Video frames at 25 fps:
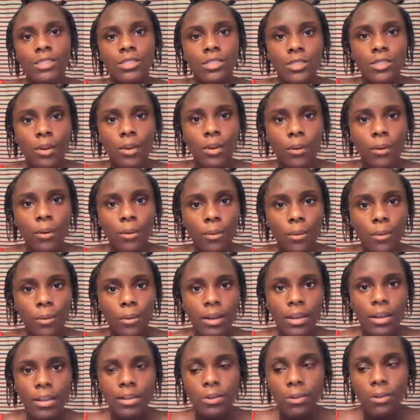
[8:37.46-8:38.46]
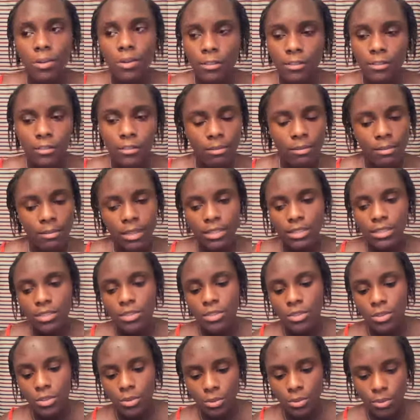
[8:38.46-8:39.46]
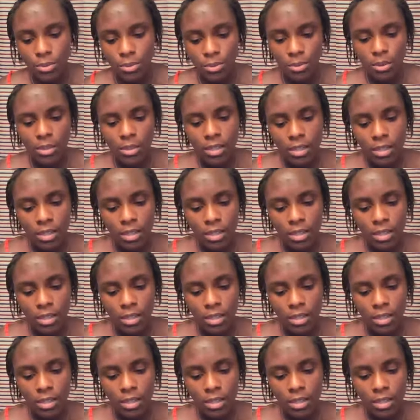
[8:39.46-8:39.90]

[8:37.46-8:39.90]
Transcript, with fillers: So in order for me to,